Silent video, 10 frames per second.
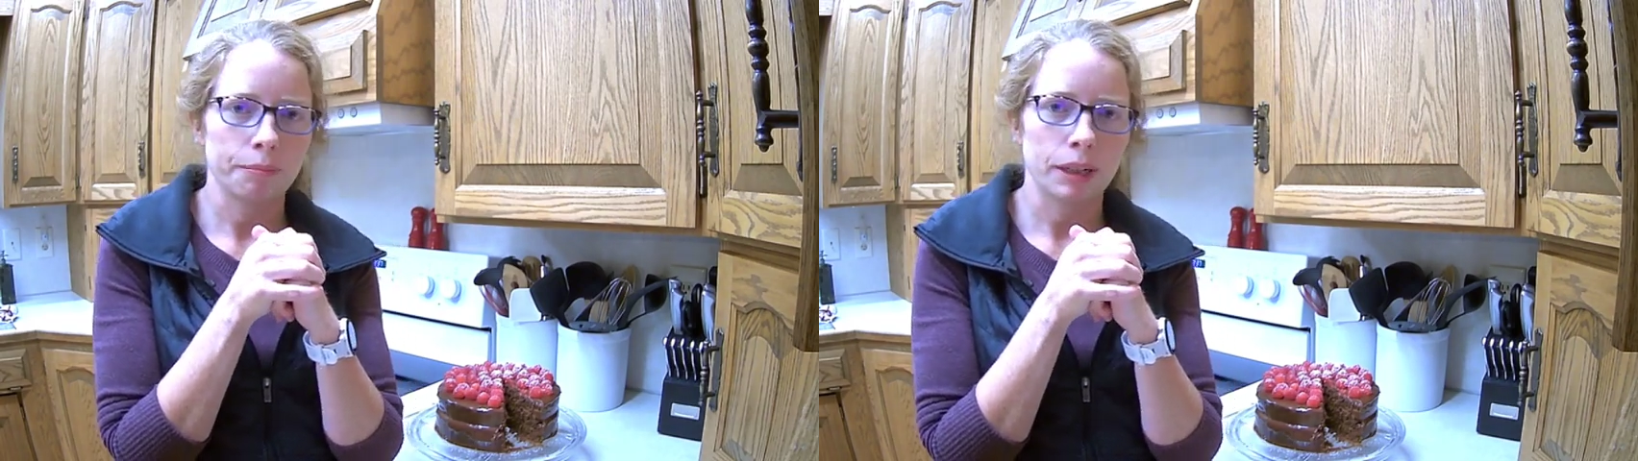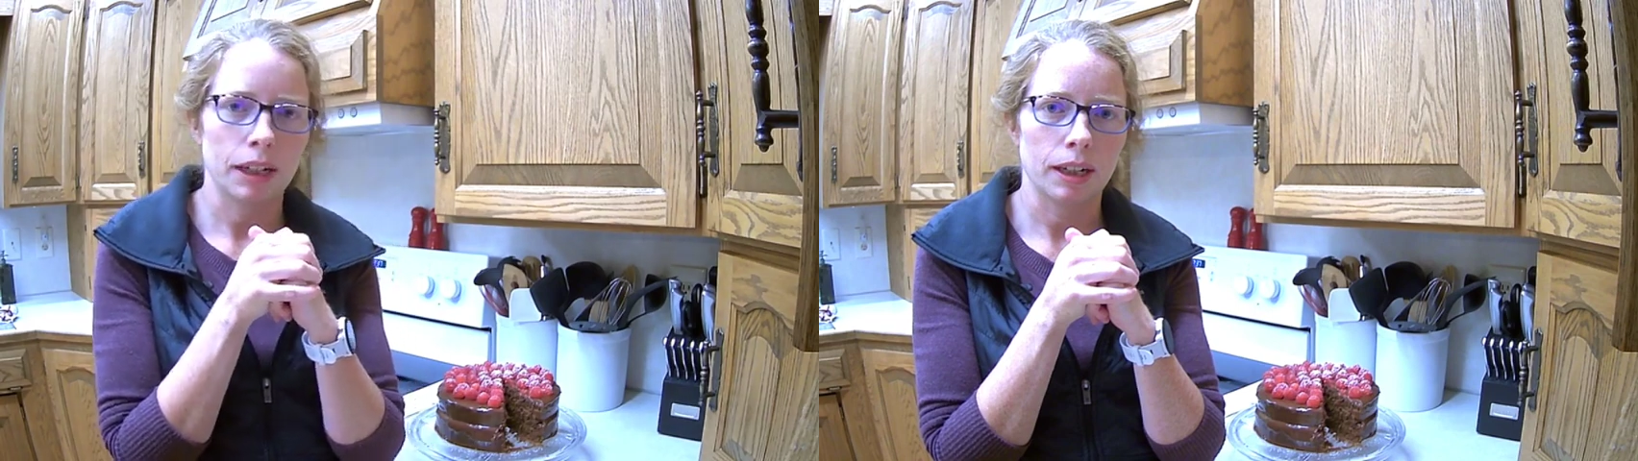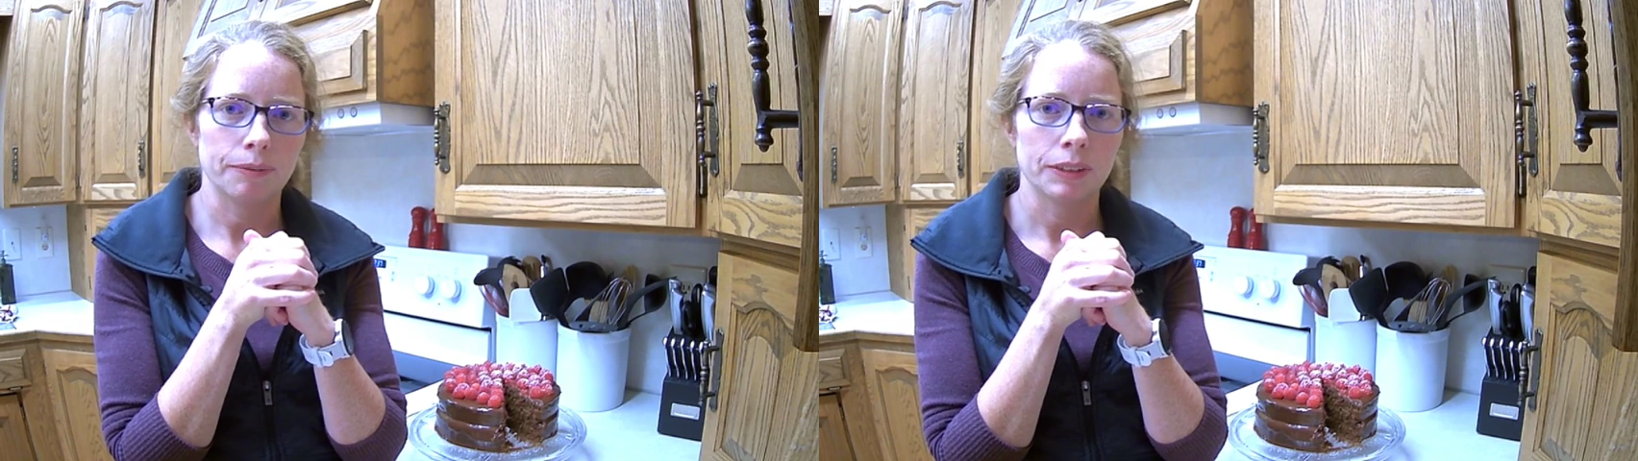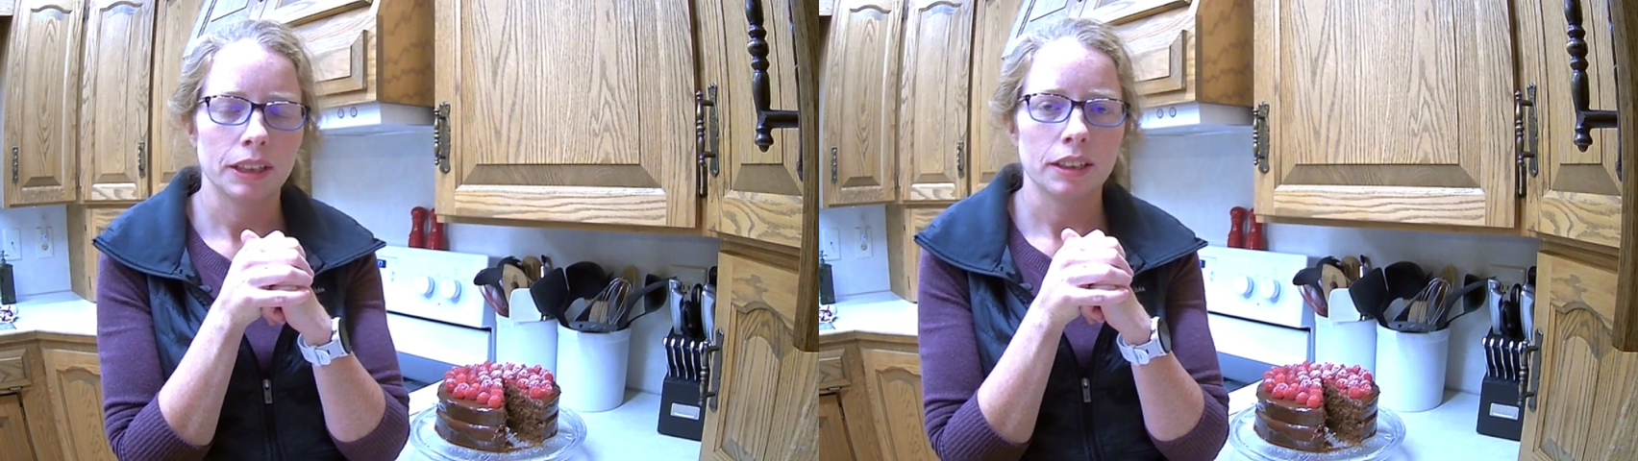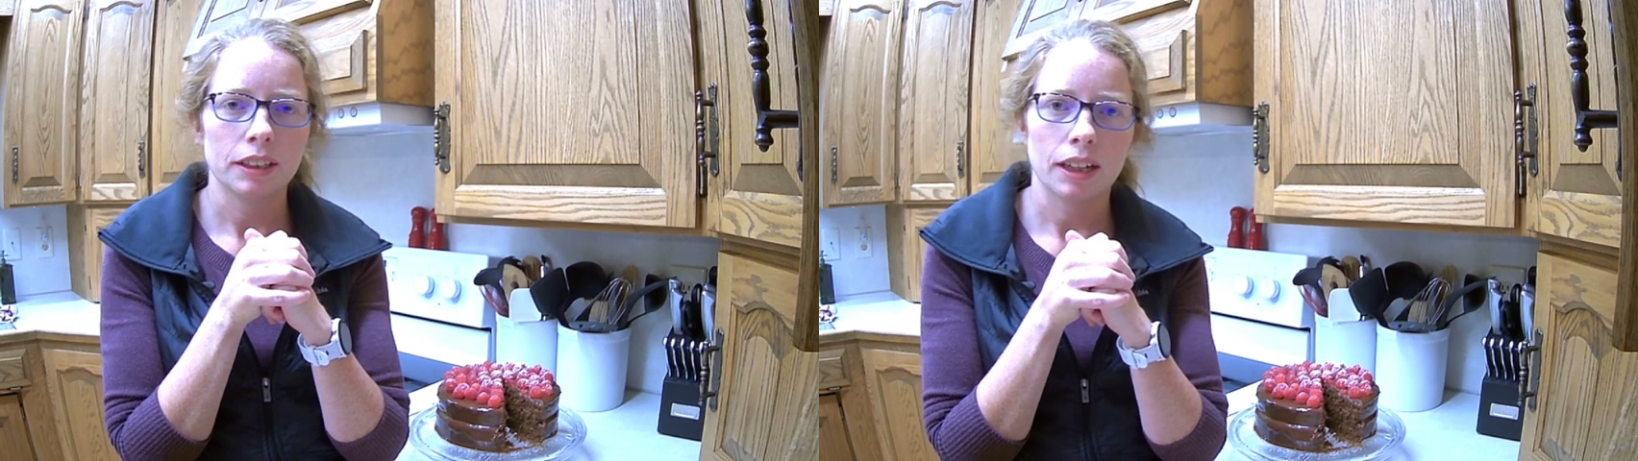
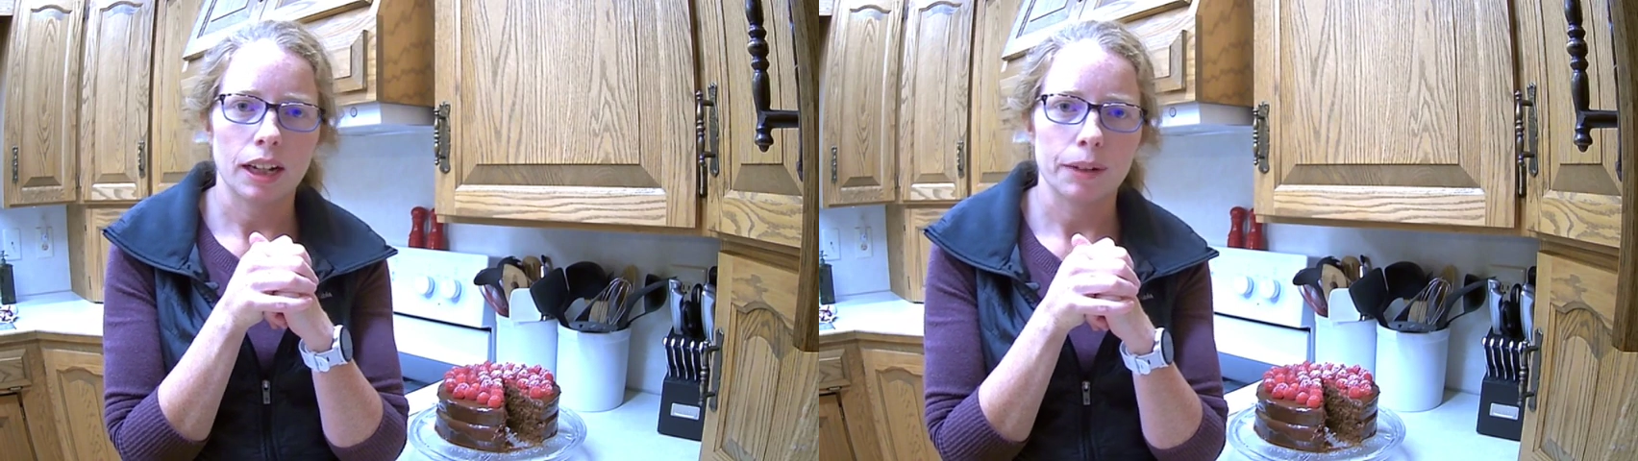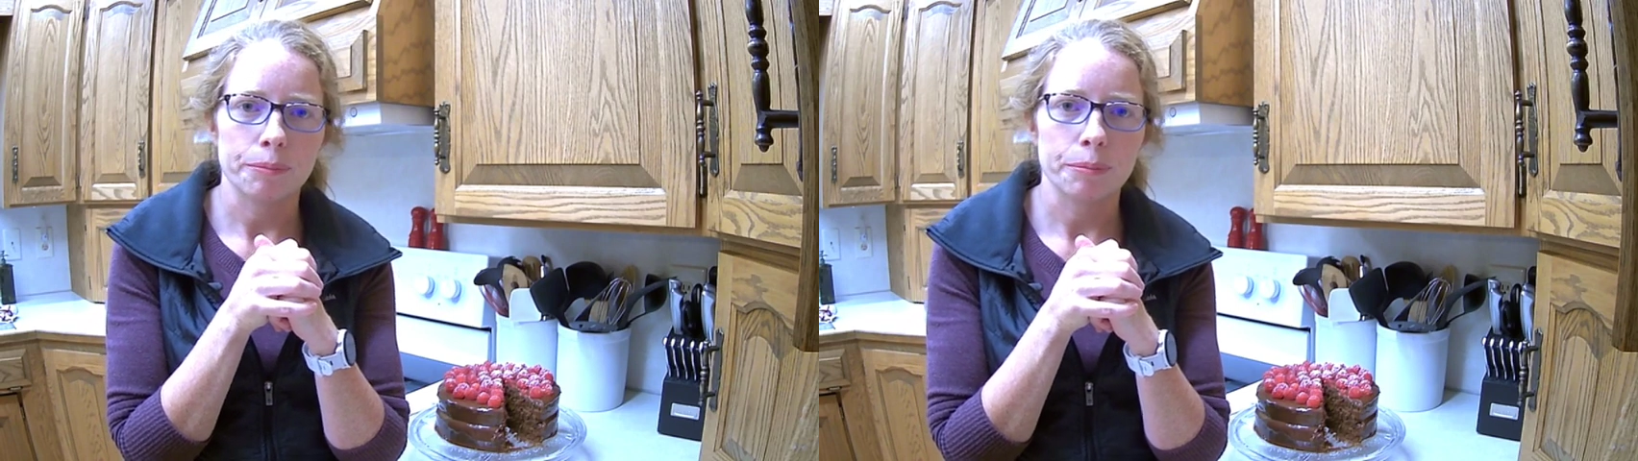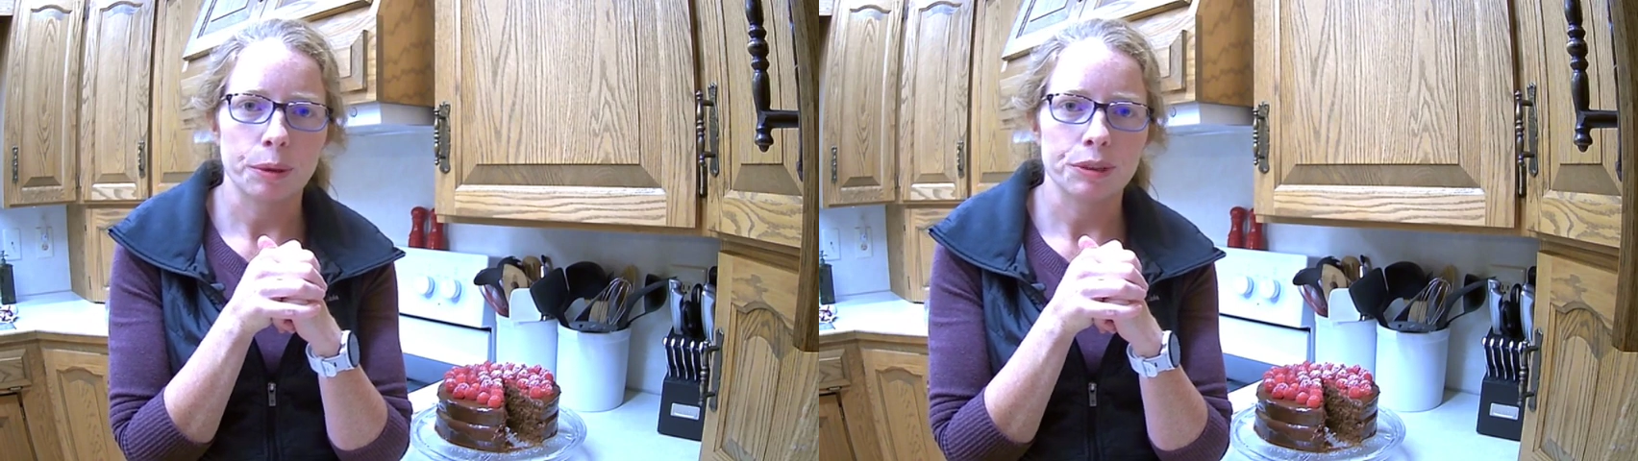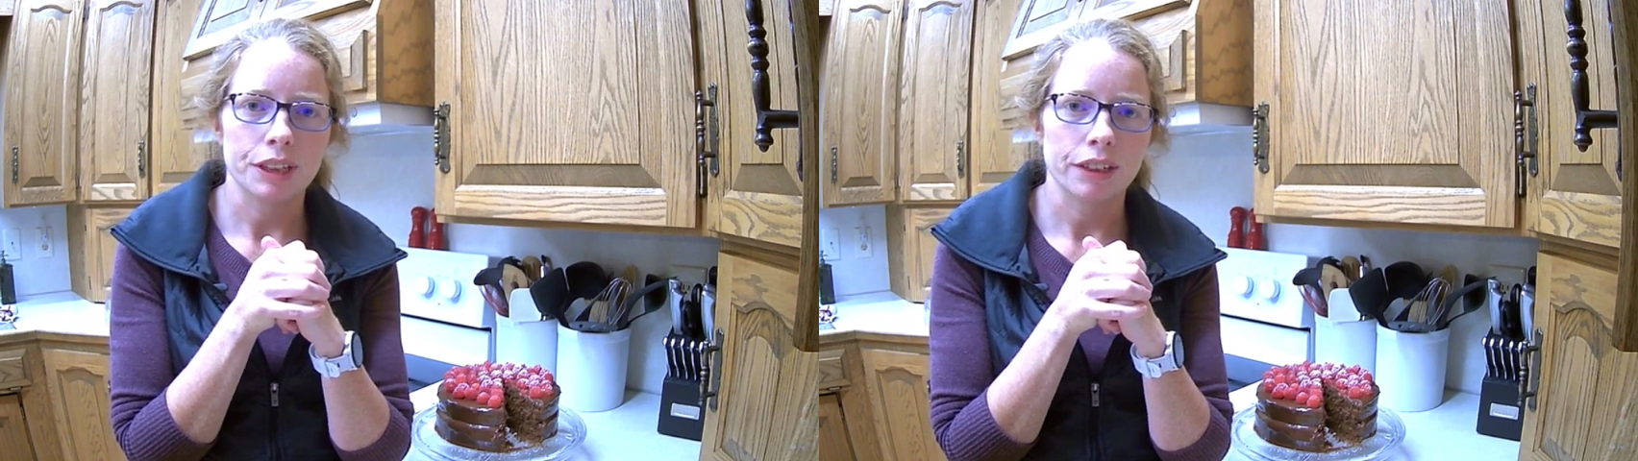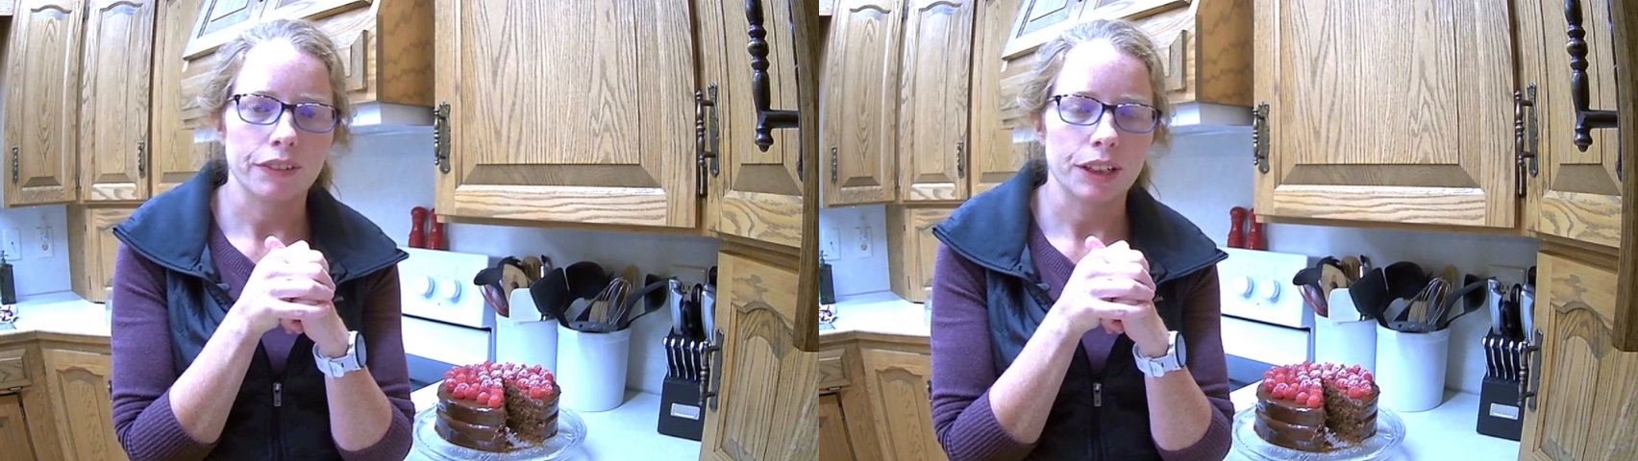I'm
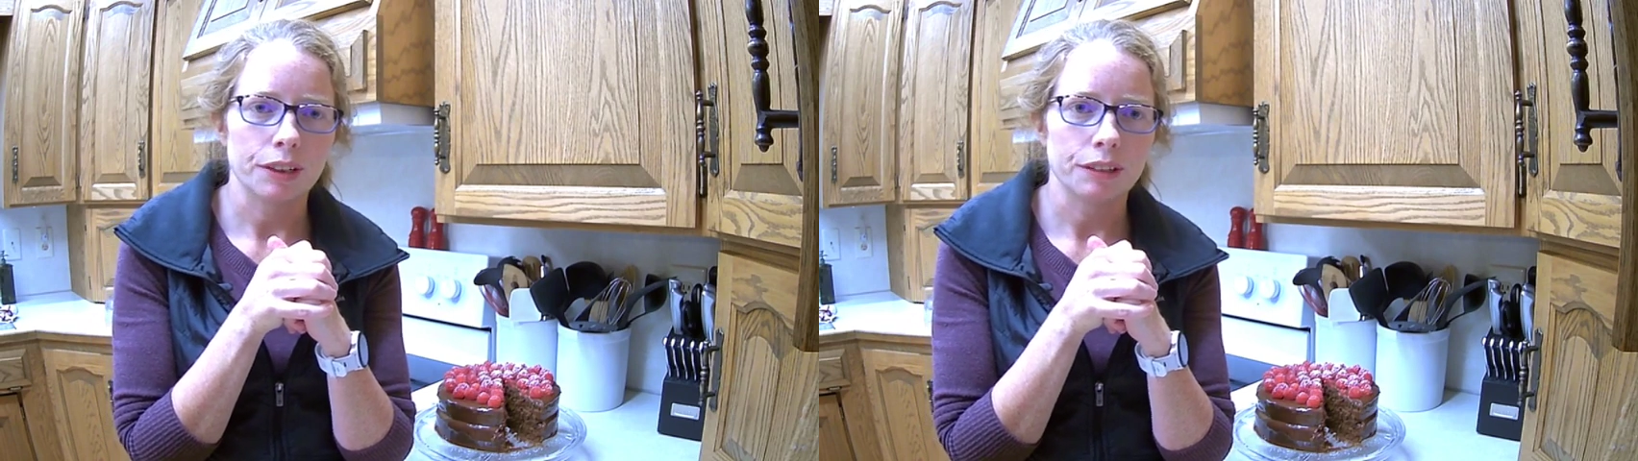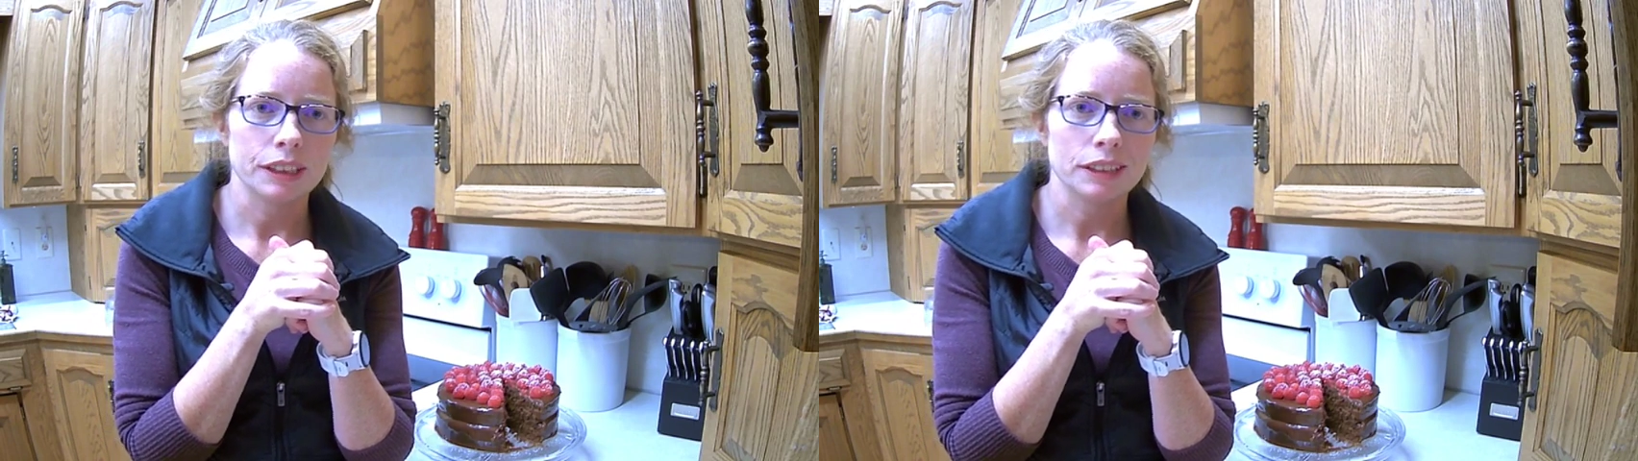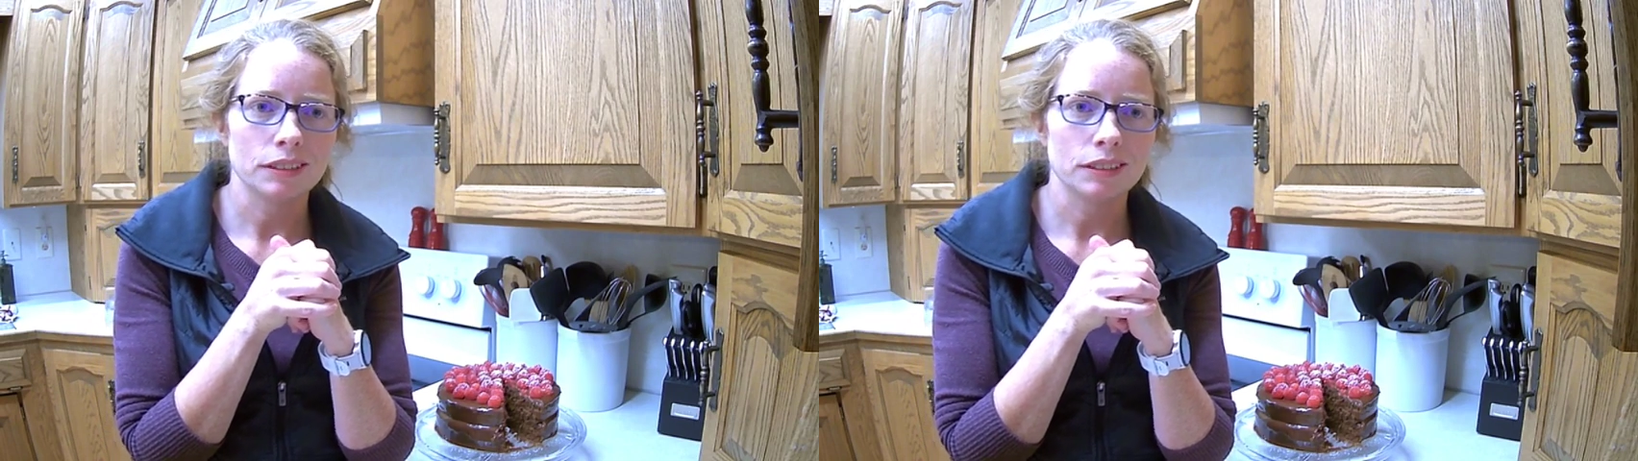posting a video is.